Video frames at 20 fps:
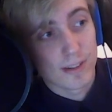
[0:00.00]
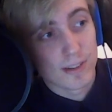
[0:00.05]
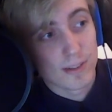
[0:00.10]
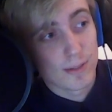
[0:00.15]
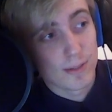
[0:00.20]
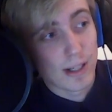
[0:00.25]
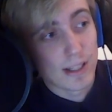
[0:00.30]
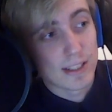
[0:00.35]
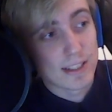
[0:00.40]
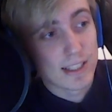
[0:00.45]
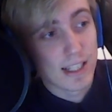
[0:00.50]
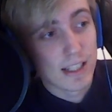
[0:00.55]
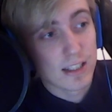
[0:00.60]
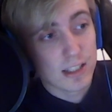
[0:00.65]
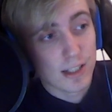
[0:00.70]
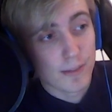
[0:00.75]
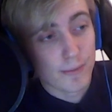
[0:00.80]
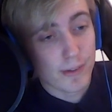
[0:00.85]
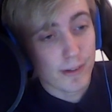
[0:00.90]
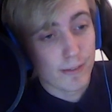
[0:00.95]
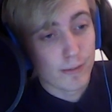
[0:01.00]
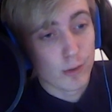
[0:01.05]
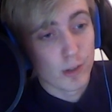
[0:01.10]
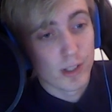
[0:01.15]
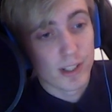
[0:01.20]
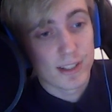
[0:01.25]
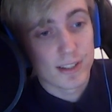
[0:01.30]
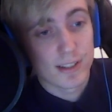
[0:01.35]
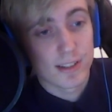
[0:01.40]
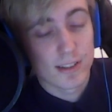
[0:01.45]
I sell something for
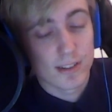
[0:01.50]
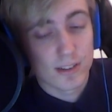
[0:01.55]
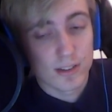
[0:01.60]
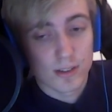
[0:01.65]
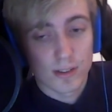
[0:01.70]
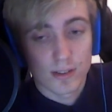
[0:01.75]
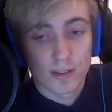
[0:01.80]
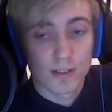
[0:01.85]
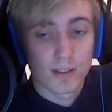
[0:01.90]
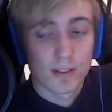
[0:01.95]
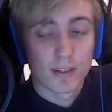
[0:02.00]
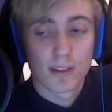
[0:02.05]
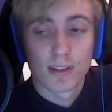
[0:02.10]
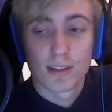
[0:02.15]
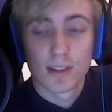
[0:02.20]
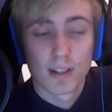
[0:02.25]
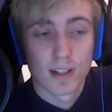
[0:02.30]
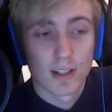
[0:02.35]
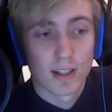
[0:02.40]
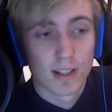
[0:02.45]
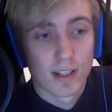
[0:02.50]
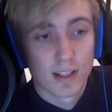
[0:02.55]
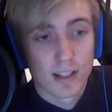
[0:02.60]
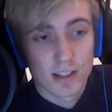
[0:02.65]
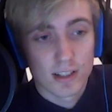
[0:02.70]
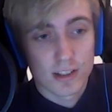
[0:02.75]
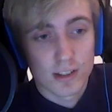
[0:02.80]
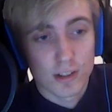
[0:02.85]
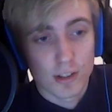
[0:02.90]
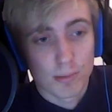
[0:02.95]
it, so
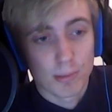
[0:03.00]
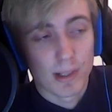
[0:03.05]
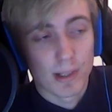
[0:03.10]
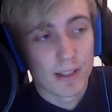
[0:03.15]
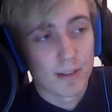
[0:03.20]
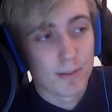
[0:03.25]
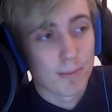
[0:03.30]
it's not bad.